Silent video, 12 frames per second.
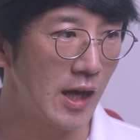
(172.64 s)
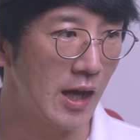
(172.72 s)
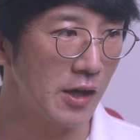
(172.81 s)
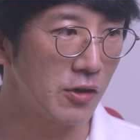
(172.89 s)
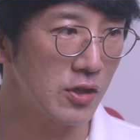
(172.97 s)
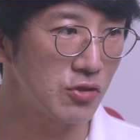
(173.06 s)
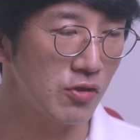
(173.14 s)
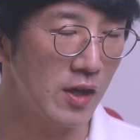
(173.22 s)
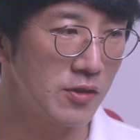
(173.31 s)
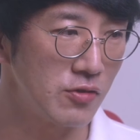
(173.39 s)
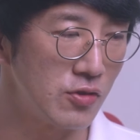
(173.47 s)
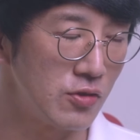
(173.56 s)
I'm gonna
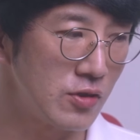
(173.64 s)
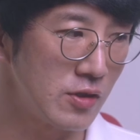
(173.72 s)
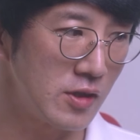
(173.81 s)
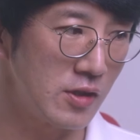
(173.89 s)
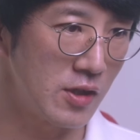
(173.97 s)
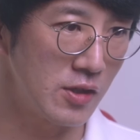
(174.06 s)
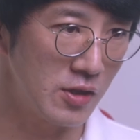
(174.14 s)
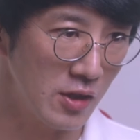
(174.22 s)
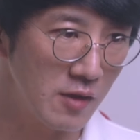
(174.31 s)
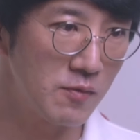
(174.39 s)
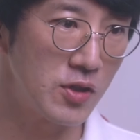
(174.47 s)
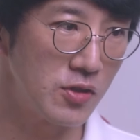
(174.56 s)
try to
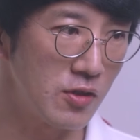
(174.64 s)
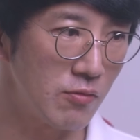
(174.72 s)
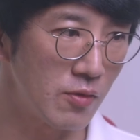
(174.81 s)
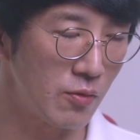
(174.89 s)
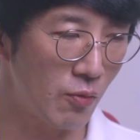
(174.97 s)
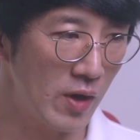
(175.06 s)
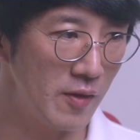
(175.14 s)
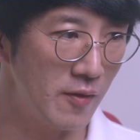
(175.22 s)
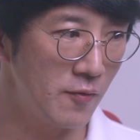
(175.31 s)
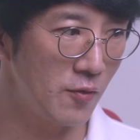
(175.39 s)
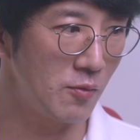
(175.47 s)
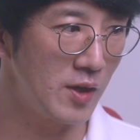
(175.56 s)
deliver the right
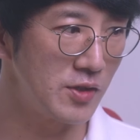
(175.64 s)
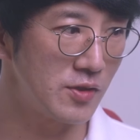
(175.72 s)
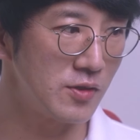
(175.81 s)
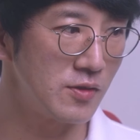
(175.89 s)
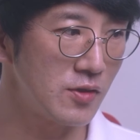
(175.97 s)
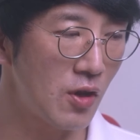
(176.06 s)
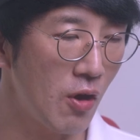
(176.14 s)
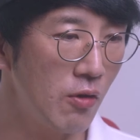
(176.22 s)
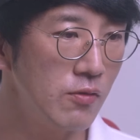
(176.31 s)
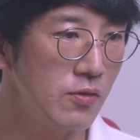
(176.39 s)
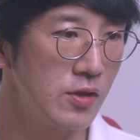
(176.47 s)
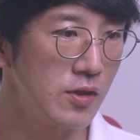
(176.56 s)
information,
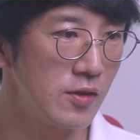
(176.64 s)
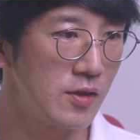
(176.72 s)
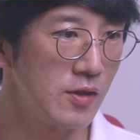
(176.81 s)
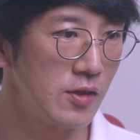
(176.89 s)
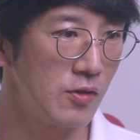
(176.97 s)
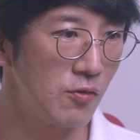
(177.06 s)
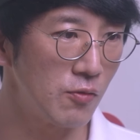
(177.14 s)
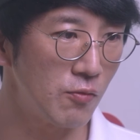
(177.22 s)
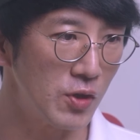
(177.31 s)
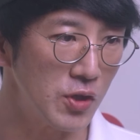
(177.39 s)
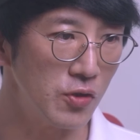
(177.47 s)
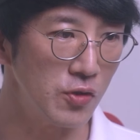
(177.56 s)
only
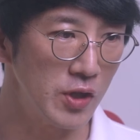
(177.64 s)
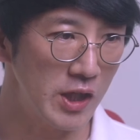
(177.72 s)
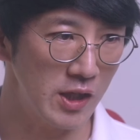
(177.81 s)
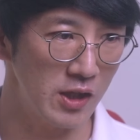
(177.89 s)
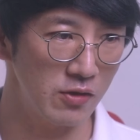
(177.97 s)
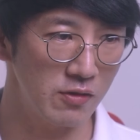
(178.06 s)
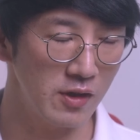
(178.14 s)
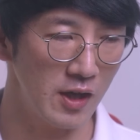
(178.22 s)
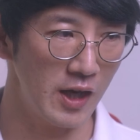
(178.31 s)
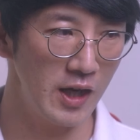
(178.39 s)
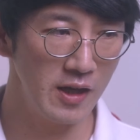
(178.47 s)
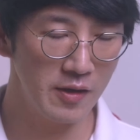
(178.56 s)
what you needed
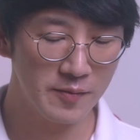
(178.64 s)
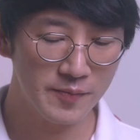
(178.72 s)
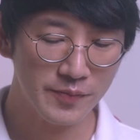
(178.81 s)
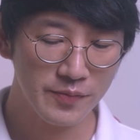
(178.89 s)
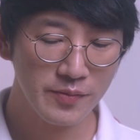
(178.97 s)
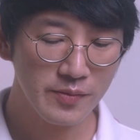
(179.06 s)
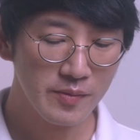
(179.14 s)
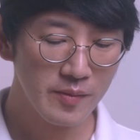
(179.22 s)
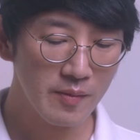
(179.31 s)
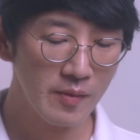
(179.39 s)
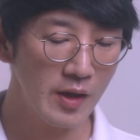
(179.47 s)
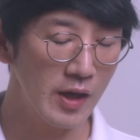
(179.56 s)
today.
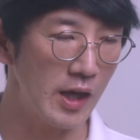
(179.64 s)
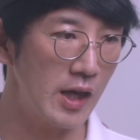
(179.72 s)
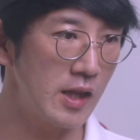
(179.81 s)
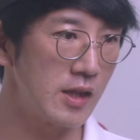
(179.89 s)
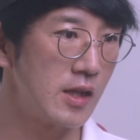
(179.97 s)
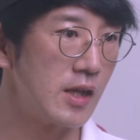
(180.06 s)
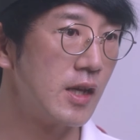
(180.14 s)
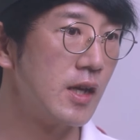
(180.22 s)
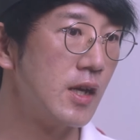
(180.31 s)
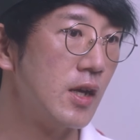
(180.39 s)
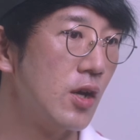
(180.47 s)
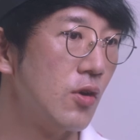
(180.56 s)
And
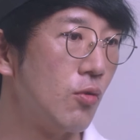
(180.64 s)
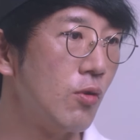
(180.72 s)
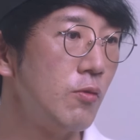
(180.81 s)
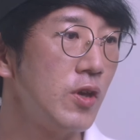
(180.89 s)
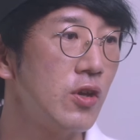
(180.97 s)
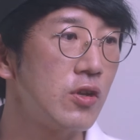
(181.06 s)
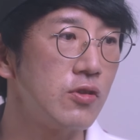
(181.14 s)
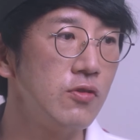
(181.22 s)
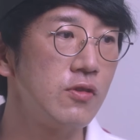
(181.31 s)
what we're gonna do